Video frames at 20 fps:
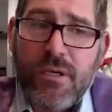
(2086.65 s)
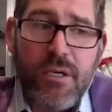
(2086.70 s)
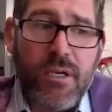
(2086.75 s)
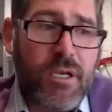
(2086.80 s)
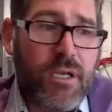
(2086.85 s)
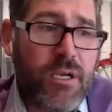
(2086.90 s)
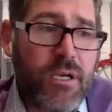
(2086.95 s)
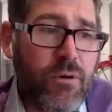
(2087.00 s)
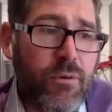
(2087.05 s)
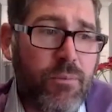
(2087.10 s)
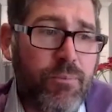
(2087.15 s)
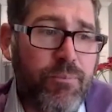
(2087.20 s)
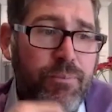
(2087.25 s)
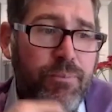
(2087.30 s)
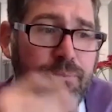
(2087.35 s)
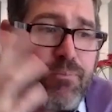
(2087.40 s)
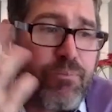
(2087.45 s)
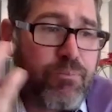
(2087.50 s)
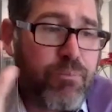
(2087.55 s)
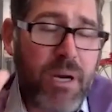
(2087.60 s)
you know,
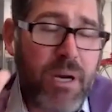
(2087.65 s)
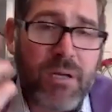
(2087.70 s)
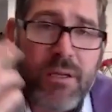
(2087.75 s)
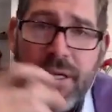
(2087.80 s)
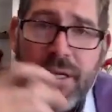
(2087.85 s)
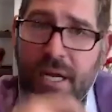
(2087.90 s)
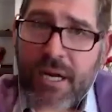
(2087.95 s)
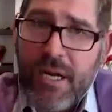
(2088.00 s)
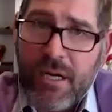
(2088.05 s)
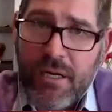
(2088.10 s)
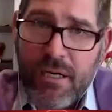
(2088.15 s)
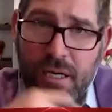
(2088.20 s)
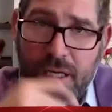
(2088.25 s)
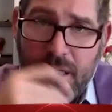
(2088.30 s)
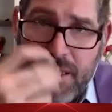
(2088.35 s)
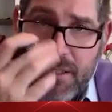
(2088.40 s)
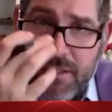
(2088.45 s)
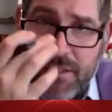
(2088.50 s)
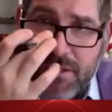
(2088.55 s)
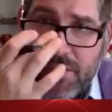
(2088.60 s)
barely got out of
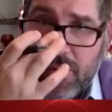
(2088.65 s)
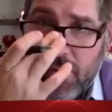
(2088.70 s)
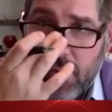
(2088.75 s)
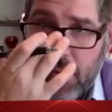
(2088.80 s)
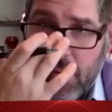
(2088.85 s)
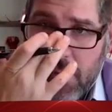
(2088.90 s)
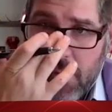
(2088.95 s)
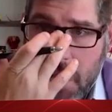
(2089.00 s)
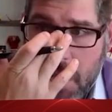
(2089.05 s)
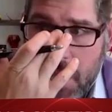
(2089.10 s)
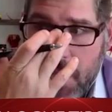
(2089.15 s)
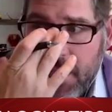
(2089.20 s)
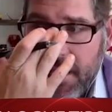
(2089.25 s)
high school.